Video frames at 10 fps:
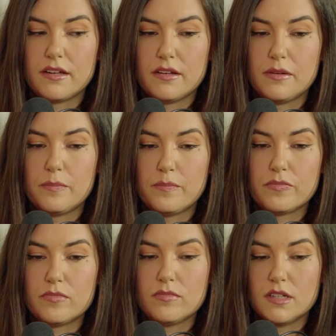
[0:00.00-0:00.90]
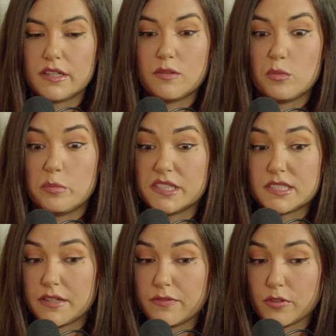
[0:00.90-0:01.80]
um, again, would be
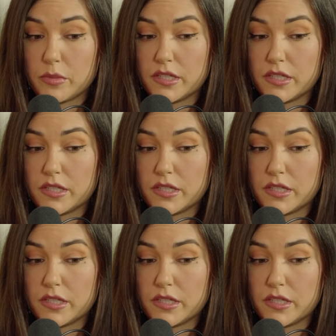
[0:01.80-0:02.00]
safe for me.